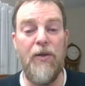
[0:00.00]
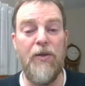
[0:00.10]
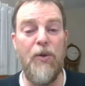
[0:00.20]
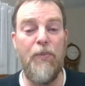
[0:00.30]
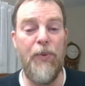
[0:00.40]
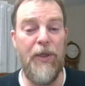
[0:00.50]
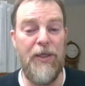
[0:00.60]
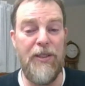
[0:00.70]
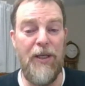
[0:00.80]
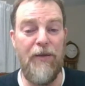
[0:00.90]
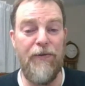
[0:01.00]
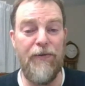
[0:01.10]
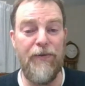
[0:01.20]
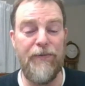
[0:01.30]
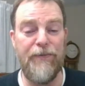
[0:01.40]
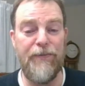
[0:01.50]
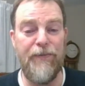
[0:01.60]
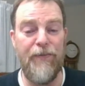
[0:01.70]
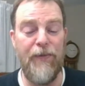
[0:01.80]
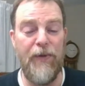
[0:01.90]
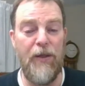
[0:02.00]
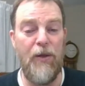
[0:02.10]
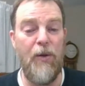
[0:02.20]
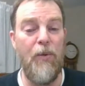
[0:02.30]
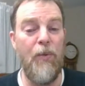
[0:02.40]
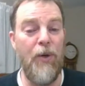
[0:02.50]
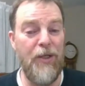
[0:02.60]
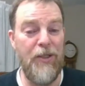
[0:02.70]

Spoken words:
So play safe, work